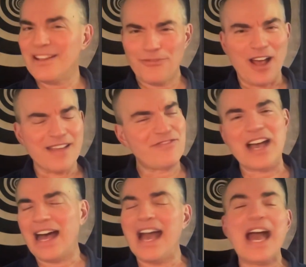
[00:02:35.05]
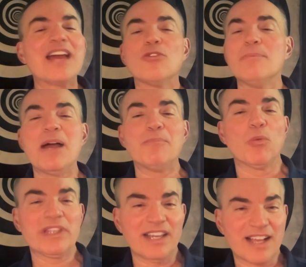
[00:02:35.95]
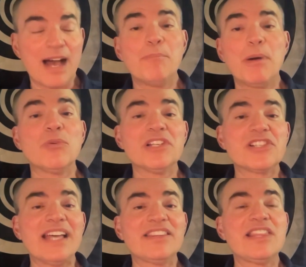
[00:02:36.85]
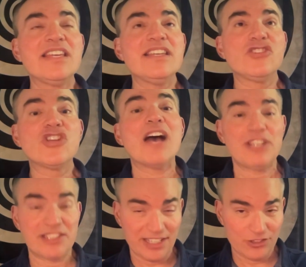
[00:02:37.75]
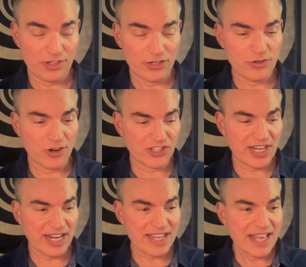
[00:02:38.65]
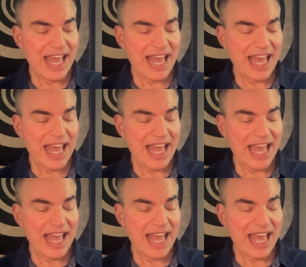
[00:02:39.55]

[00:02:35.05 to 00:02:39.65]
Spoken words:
5000. I don't remember but it was at the Javits Center in New York City.